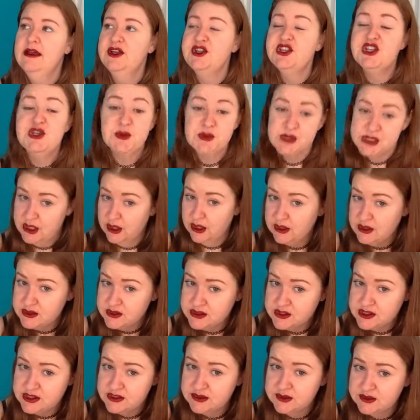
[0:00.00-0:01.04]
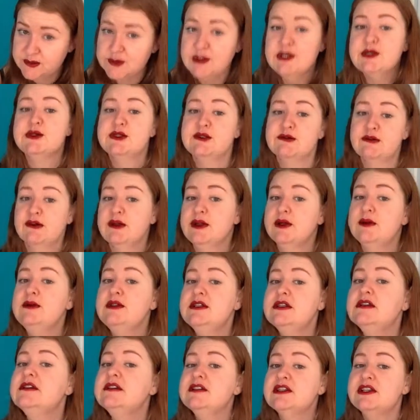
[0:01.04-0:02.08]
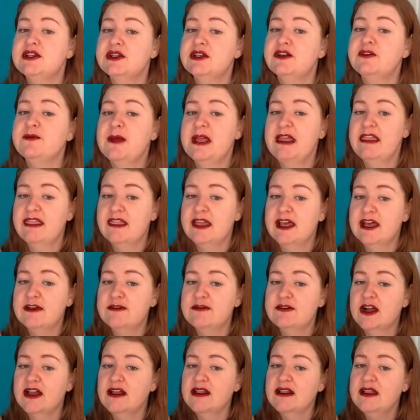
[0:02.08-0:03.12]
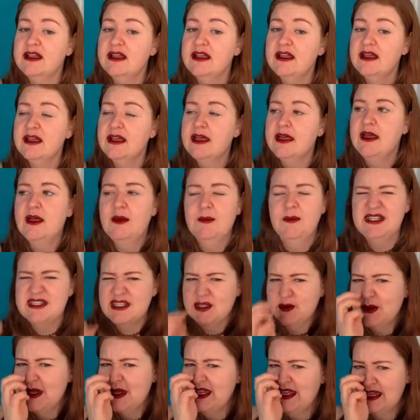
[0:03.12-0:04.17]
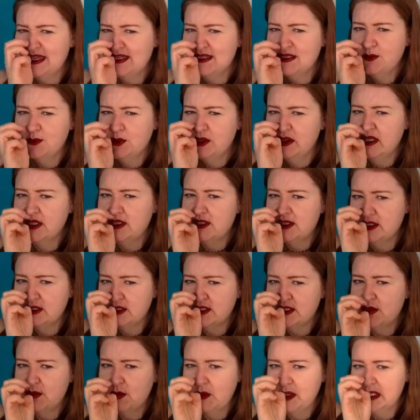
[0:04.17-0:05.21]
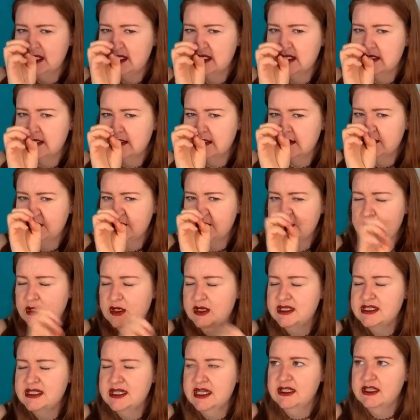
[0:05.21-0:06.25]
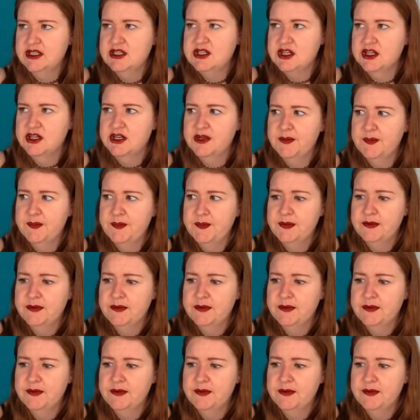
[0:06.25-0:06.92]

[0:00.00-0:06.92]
She was not, which was rude. She should have been there, frankly. But it's the weekend and we think she goes to Windsor. I'm not entirely sure